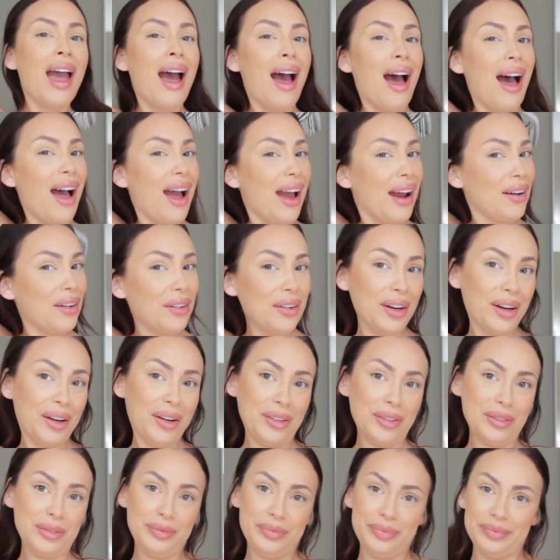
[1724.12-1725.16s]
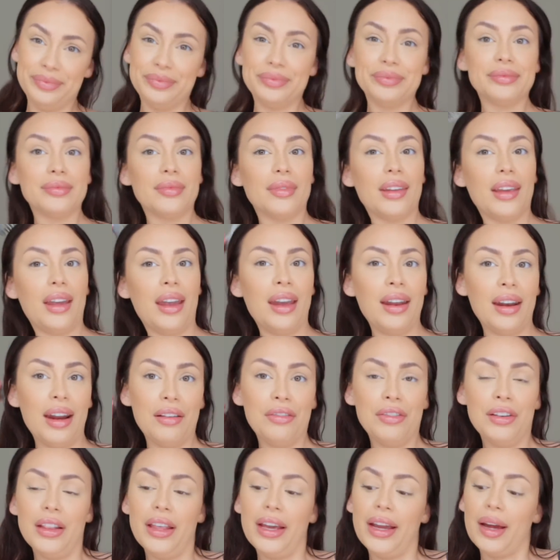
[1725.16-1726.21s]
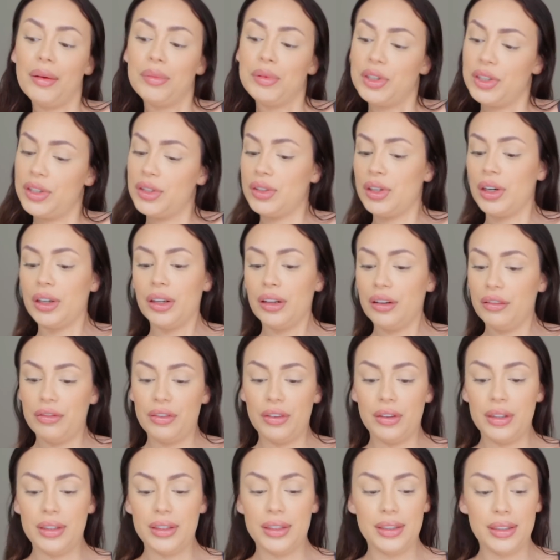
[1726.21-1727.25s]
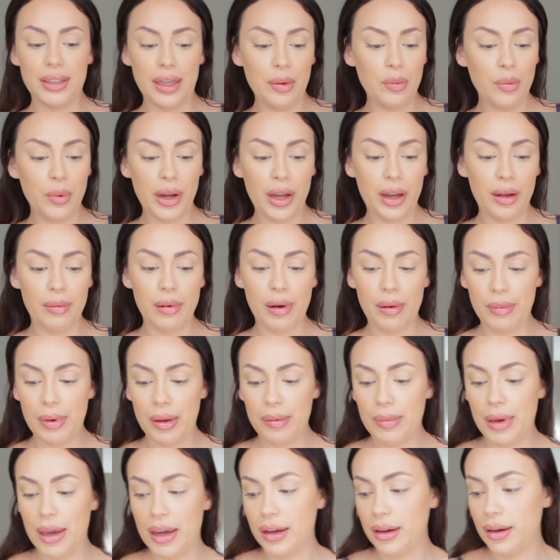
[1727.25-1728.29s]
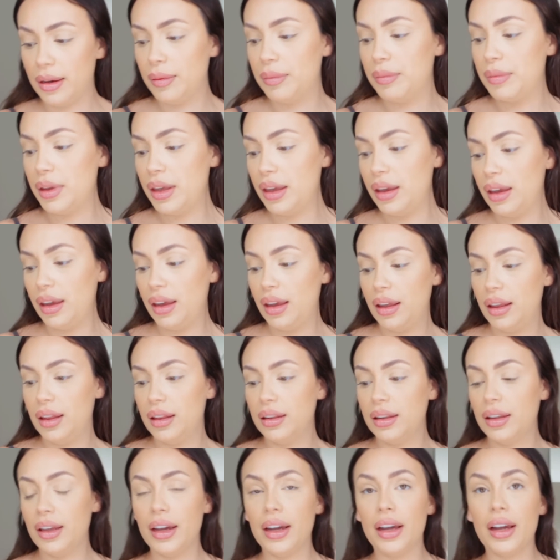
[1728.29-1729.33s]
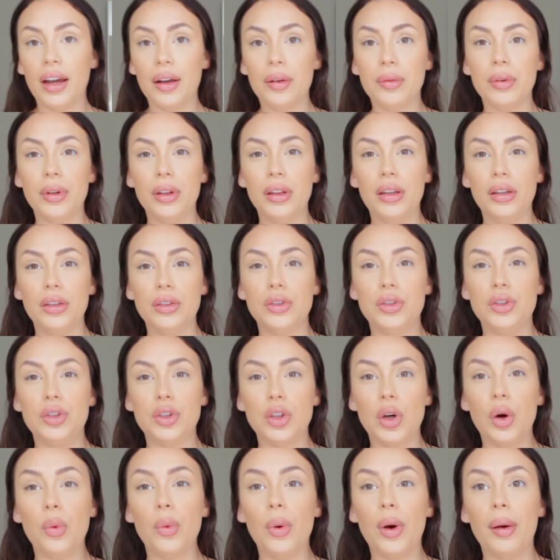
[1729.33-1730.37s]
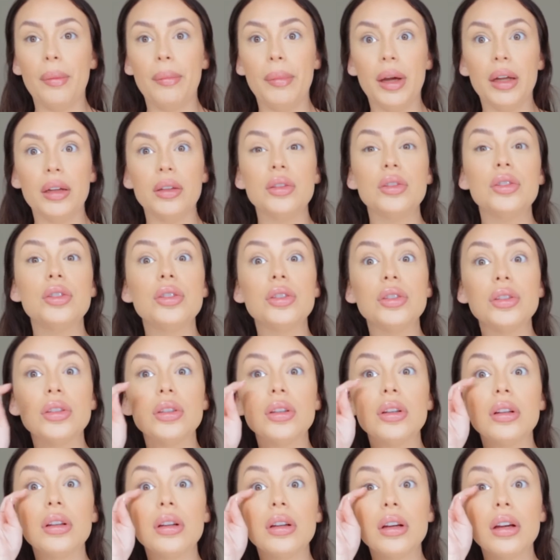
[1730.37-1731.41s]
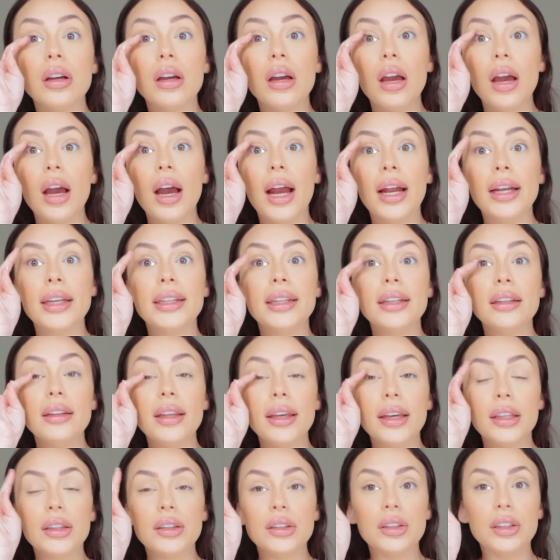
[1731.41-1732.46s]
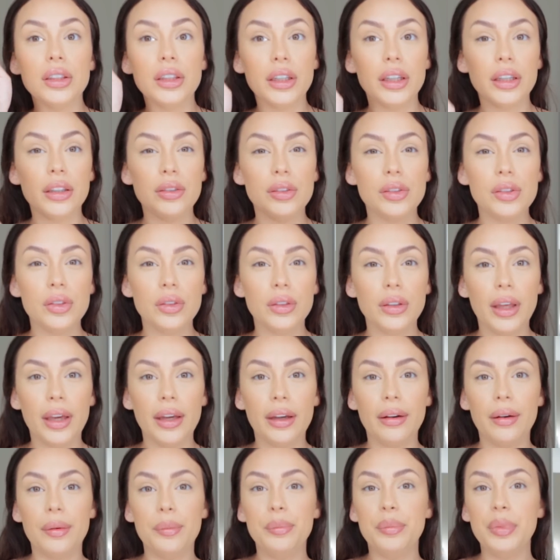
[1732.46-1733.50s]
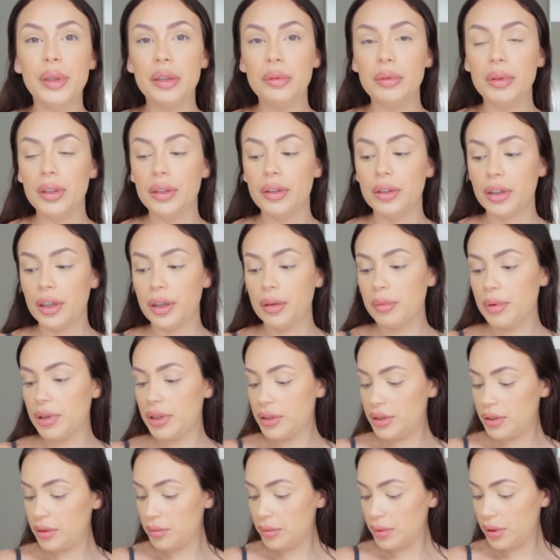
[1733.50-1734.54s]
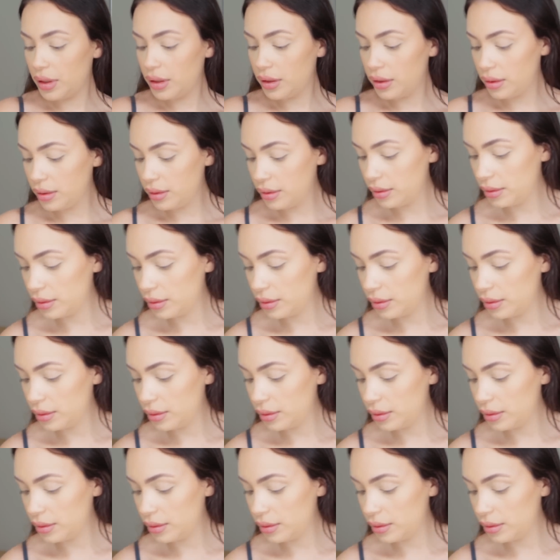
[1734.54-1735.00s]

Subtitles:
I don't know. And I feel like I'm just starting to feel the same way about my makeup. Like I really don't want much. I need to like look into like a BB cream or something.